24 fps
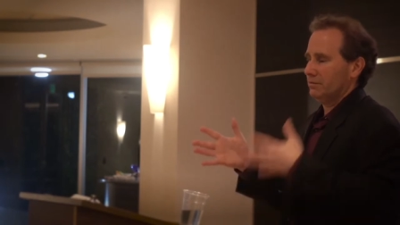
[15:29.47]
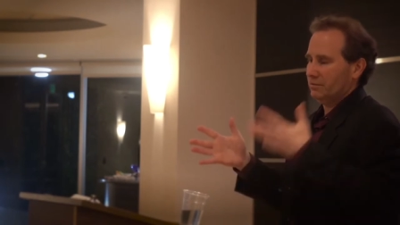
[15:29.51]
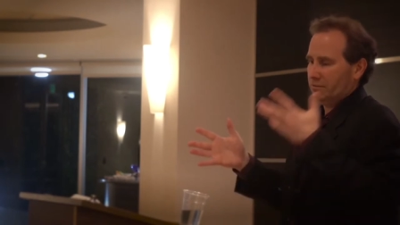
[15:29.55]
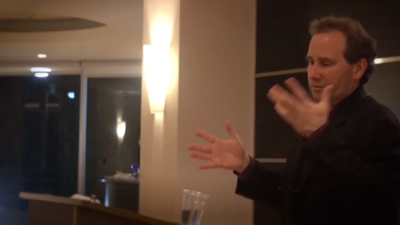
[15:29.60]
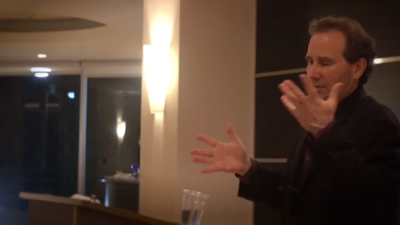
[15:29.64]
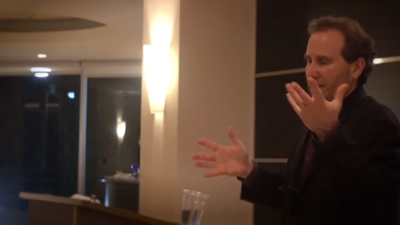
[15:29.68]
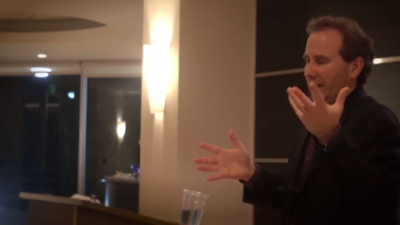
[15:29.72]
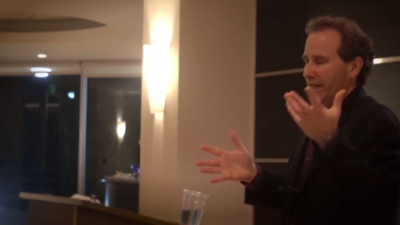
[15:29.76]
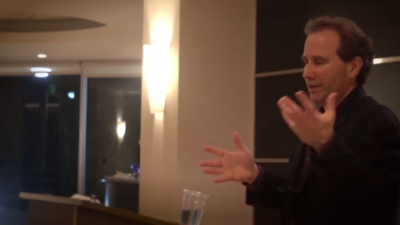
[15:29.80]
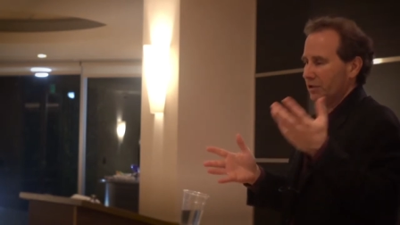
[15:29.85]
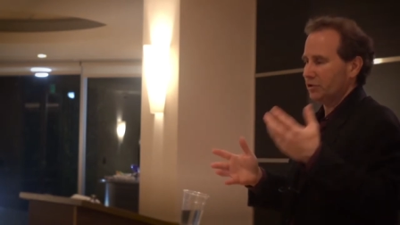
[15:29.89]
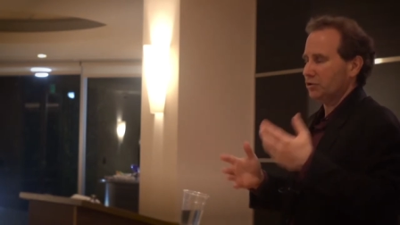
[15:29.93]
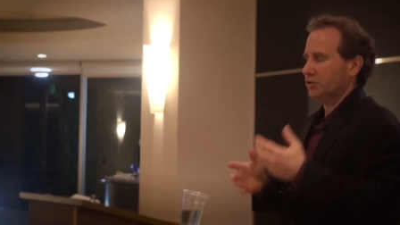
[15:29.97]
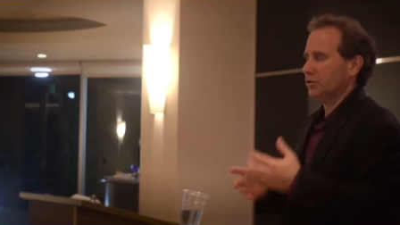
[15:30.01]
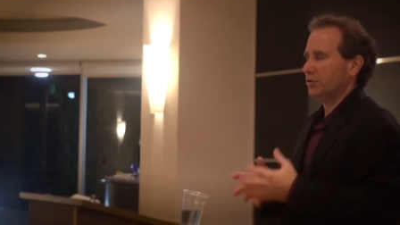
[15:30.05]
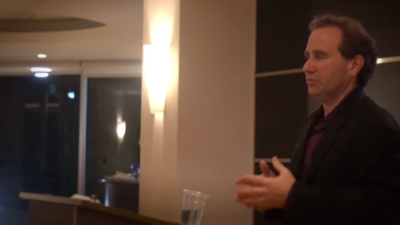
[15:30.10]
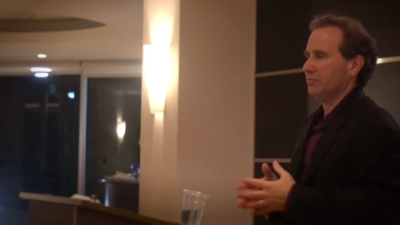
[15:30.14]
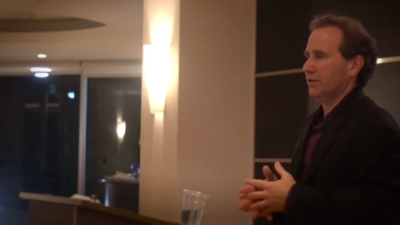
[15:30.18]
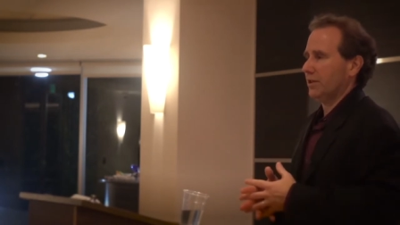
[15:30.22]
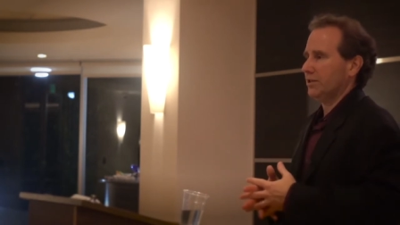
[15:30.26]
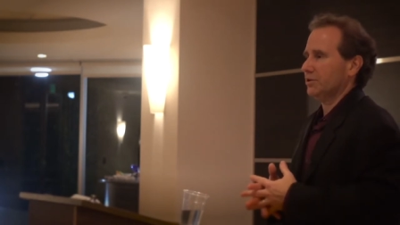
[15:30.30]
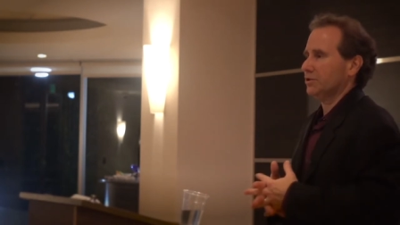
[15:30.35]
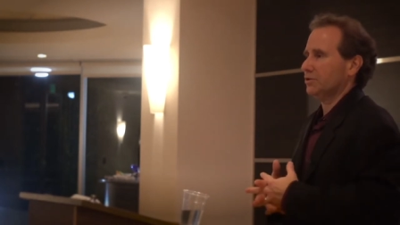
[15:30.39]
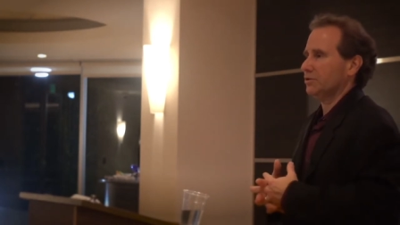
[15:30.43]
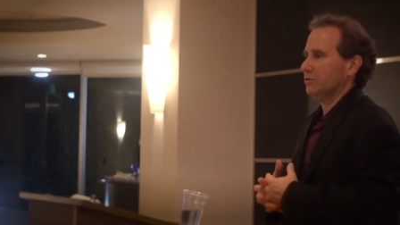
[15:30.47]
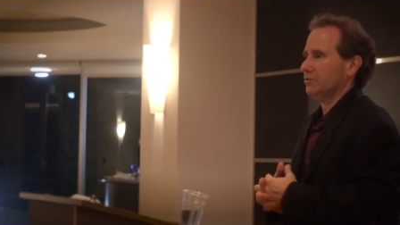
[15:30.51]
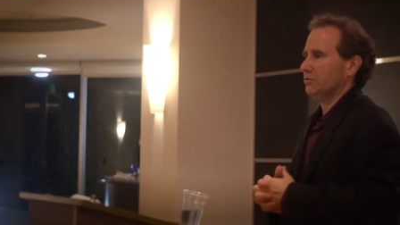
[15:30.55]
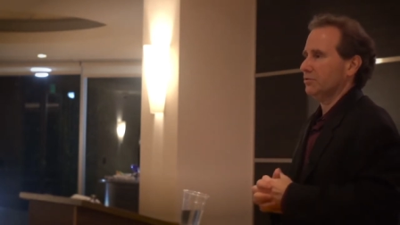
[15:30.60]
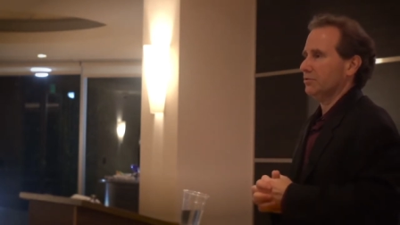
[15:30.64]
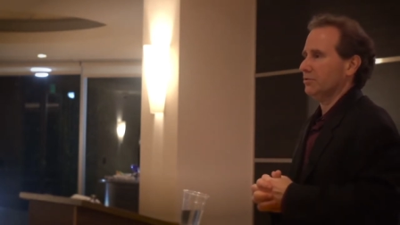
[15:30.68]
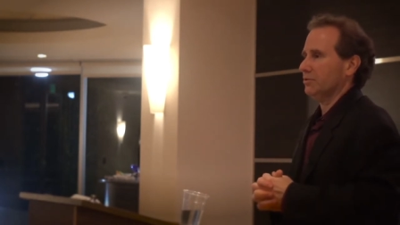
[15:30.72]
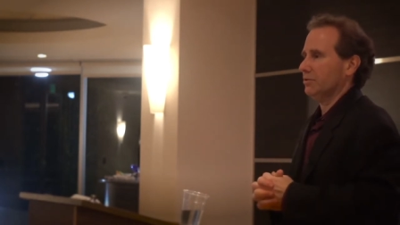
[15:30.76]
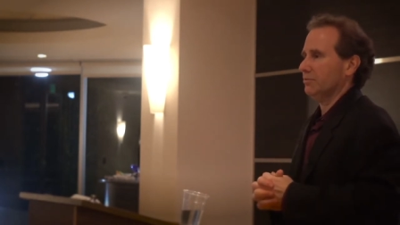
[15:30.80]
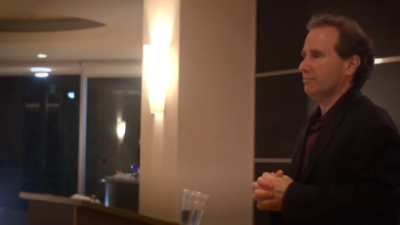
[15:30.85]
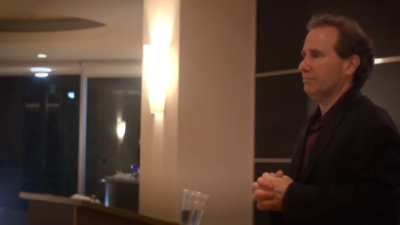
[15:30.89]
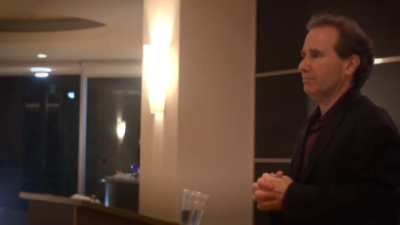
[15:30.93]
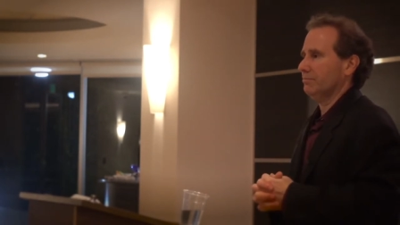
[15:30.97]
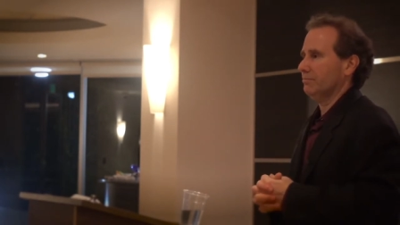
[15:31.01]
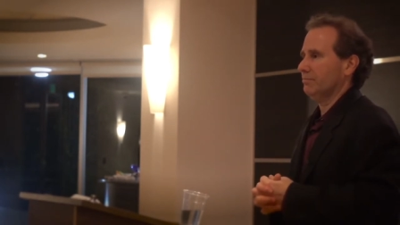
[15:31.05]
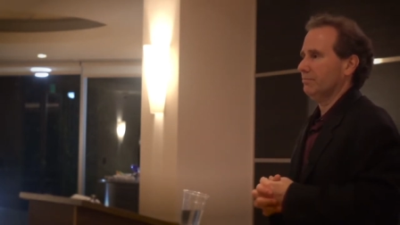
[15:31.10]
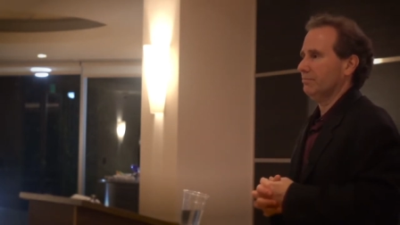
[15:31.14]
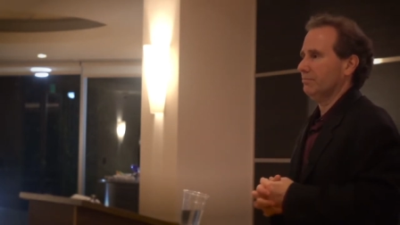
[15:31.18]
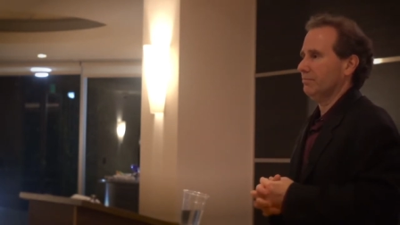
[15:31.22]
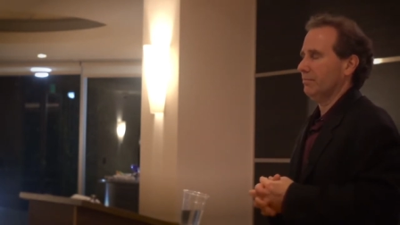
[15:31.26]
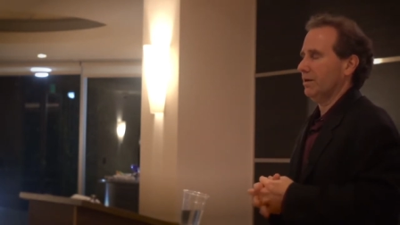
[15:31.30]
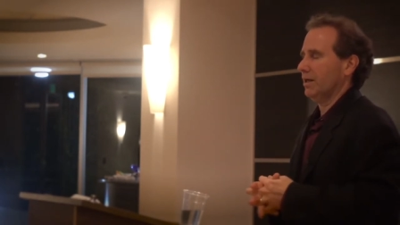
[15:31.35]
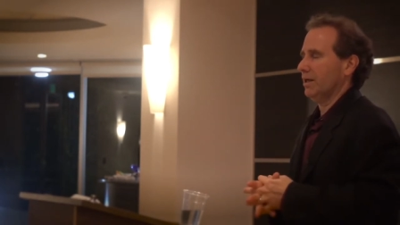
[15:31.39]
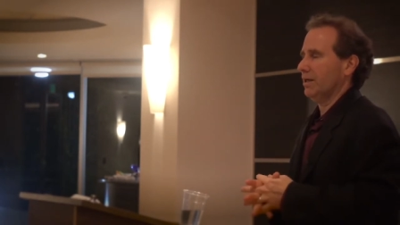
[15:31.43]
yeah, you should register
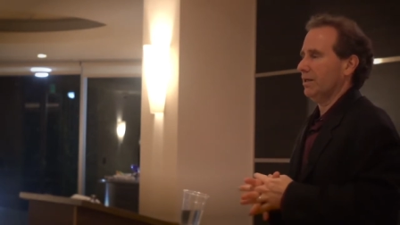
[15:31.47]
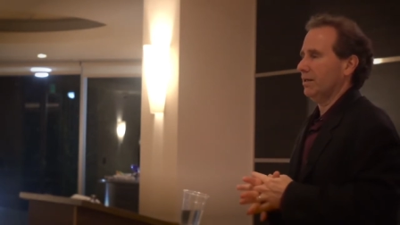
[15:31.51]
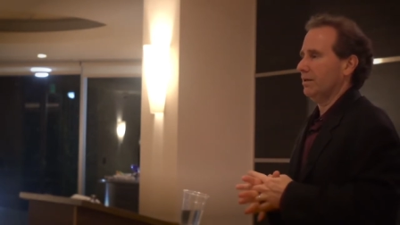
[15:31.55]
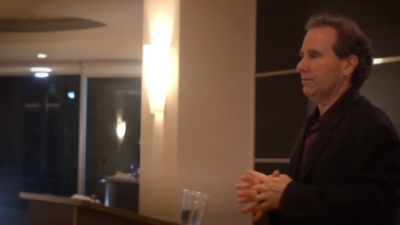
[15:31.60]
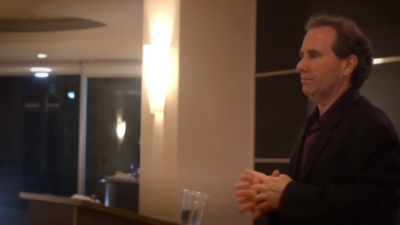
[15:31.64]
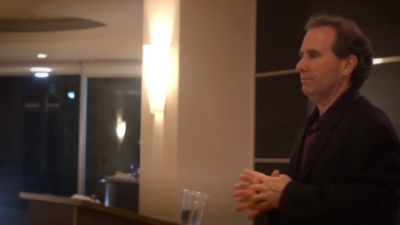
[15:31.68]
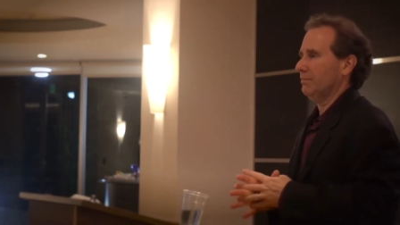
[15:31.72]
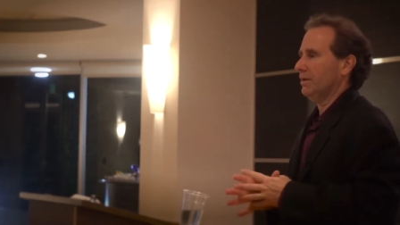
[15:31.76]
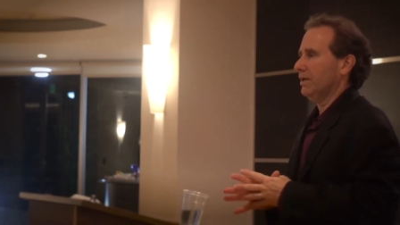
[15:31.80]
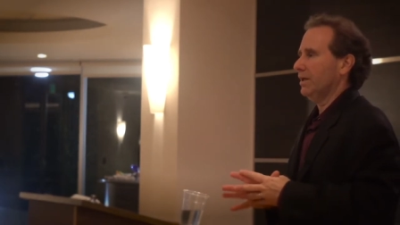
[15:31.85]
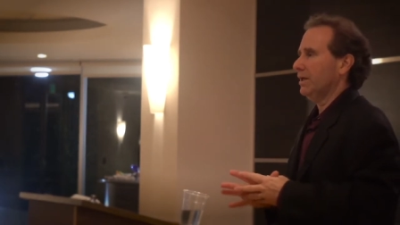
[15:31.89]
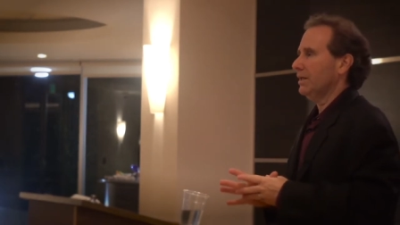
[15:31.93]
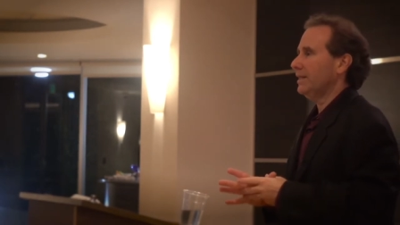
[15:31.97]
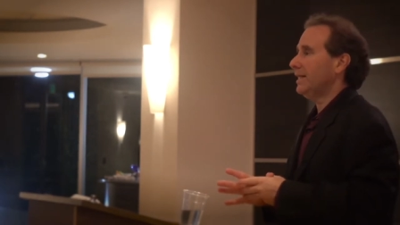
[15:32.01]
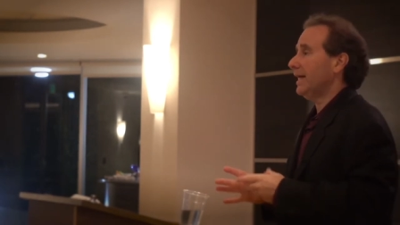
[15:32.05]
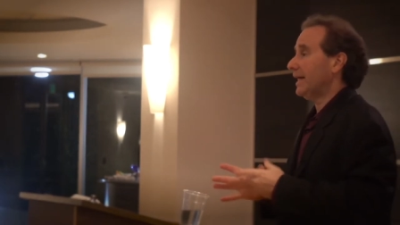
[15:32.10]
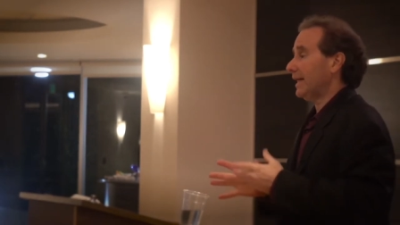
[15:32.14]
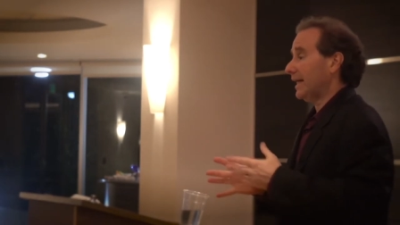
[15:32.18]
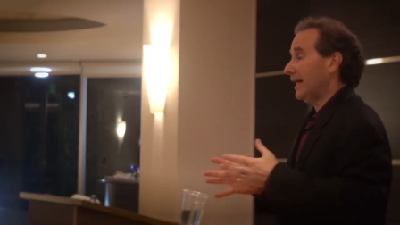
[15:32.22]
the um, thing.